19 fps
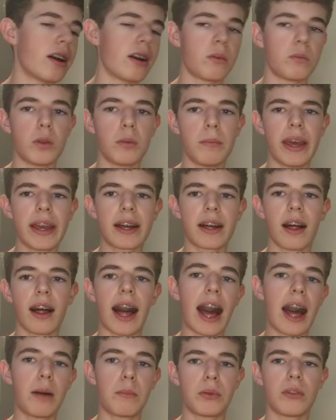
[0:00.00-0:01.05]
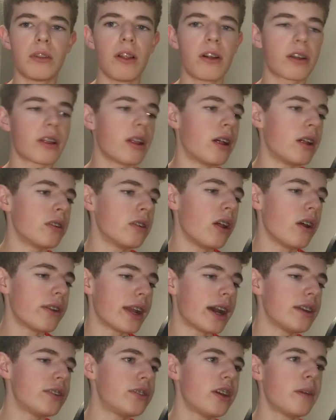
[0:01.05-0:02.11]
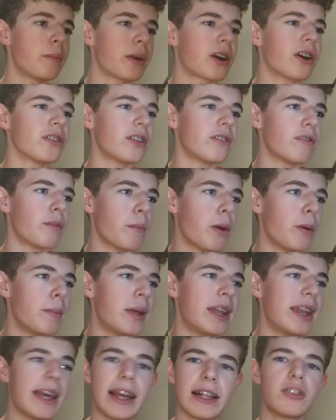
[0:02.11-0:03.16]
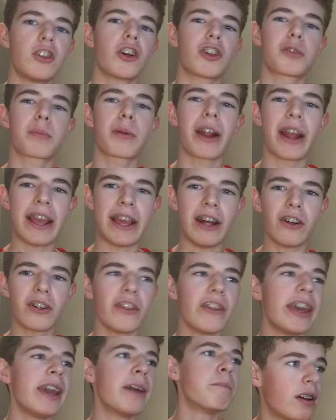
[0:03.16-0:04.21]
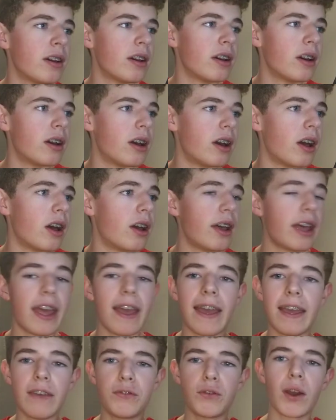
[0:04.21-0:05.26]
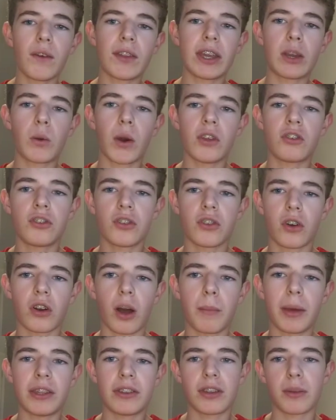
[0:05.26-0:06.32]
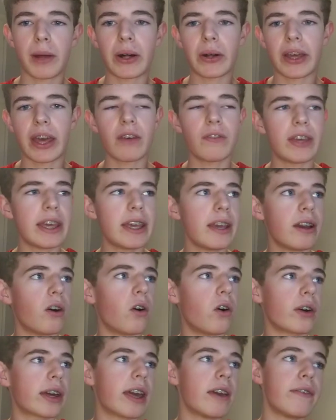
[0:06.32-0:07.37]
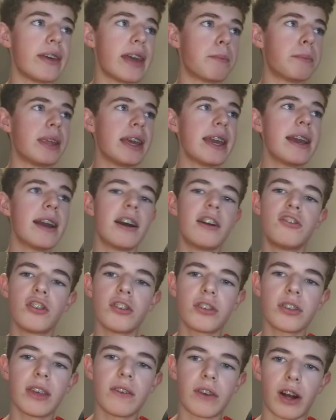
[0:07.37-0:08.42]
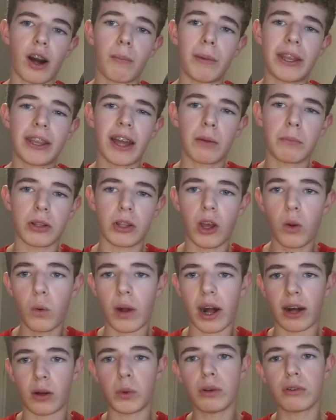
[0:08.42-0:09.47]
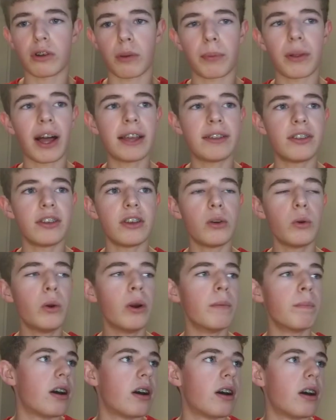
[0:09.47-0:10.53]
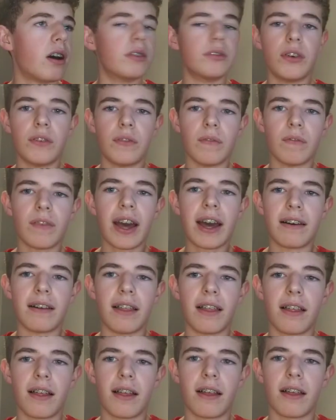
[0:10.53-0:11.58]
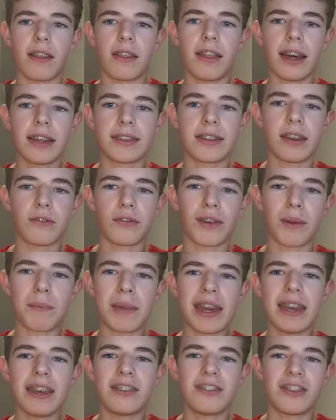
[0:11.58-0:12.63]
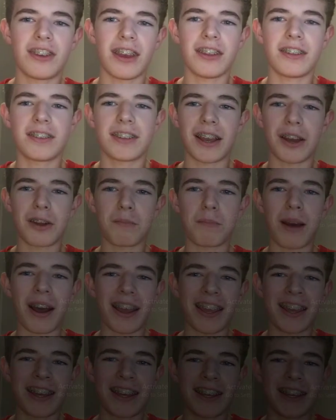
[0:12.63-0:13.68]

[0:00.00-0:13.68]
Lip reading: We'll make our app look a lot nicer because at the moment it looks pretty ugly. If you have any questions or comments about Kivy or KivyMD, just leave a comment down below. I will reply to you. Other than that, that's it from me. Cheers and goodbye.